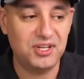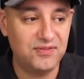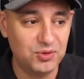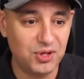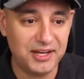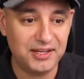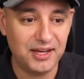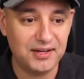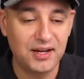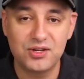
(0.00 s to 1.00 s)
If you like
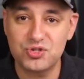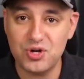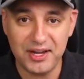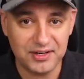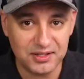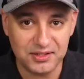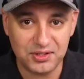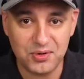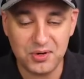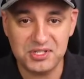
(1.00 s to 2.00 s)
it, try another
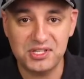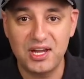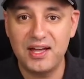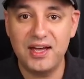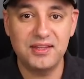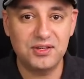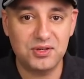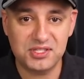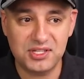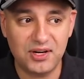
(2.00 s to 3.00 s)
course, and then you
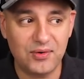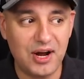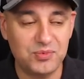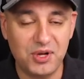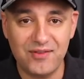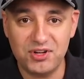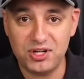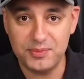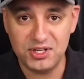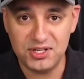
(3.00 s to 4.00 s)
could stick around. We have a
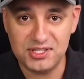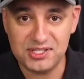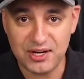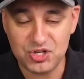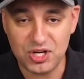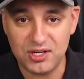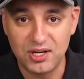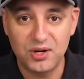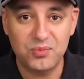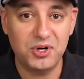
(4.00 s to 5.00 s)
community section
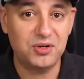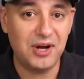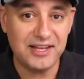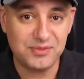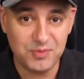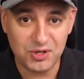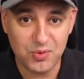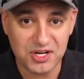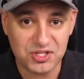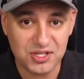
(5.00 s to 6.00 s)
where you could ask me
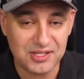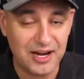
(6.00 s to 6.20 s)
questions.